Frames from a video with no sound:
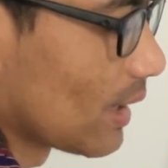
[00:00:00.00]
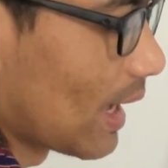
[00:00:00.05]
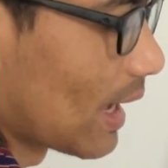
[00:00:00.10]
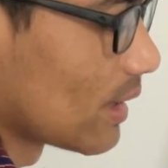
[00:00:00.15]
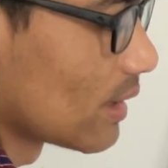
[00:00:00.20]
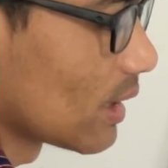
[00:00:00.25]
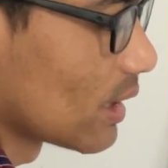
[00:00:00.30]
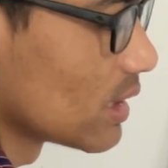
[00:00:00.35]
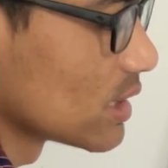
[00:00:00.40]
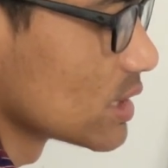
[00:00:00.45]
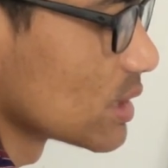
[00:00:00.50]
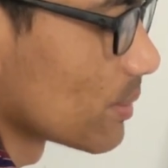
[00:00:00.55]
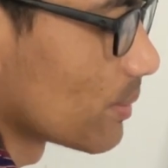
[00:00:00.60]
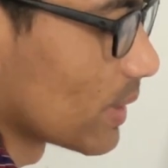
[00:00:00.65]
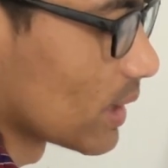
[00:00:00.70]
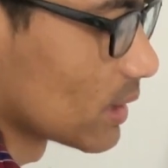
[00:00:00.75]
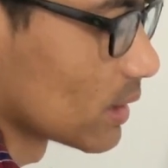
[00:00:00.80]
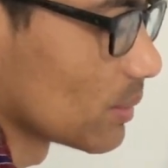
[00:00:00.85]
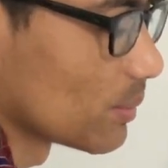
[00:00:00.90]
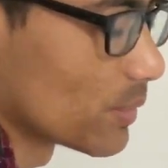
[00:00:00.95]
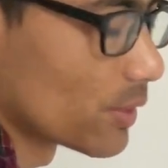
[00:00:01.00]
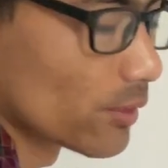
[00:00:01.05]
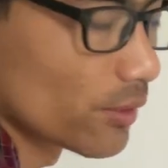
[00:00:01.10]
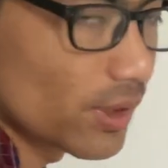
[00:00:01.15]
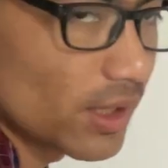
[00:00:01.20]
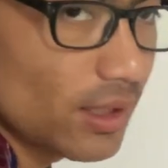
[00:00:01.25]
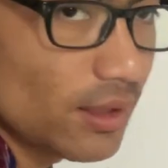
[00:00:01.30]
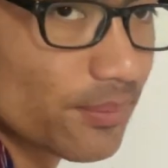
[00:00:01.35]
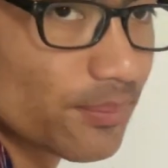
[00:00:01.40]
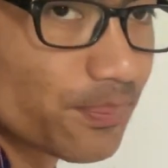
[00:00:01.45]
and algebraic number,
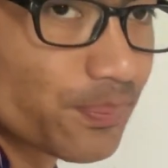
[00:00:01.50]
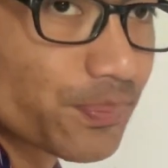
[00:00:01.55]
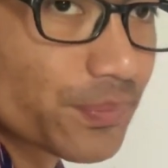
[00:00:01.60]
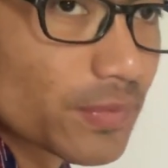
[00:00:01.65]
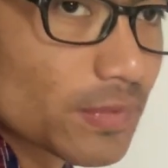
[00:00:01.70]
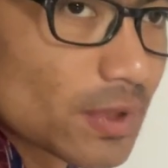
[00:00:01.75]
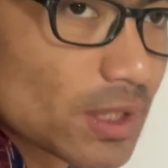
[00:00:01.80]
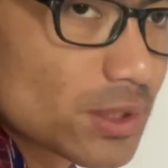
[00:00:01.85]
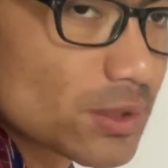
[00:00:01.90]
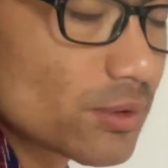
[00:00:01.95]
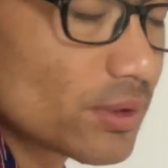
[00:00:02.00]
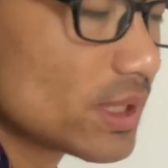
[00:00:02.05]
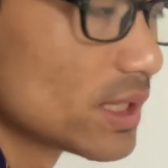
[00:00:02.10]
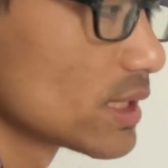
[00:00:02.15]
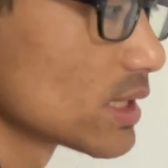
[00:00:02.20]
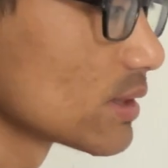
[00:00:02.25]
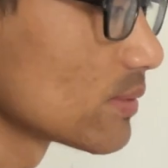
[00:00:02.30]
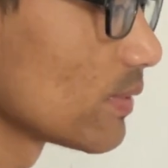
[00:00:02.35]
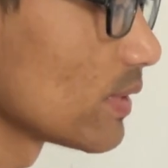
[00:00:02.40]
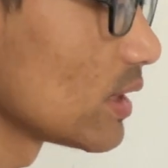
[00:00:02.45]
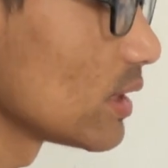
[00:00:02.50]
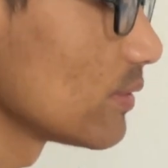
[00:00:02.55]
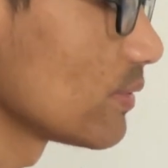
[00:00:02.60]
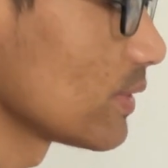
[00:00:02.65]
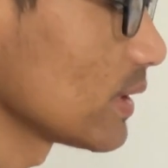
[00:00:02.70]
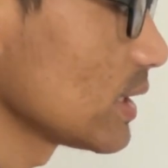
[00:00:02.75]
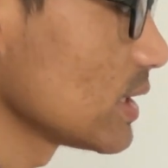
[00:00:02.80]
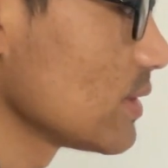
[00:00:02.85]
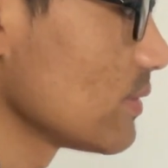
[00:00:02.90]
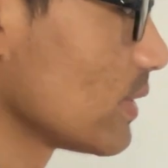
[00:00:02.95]
okay? So this is very
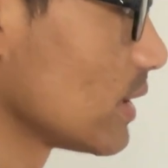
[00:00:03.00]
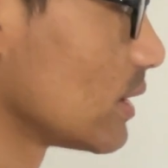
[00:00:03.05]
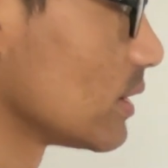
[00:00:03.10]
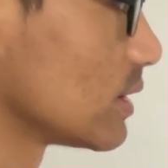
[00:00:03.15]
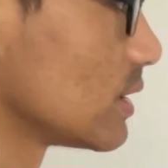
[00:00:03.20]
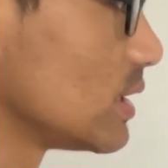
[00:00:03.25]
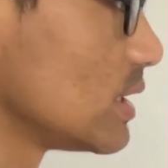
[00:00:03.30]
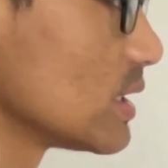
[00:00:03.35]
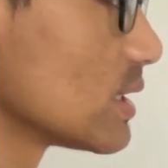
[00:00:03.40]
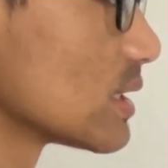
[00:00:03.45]
effective, and this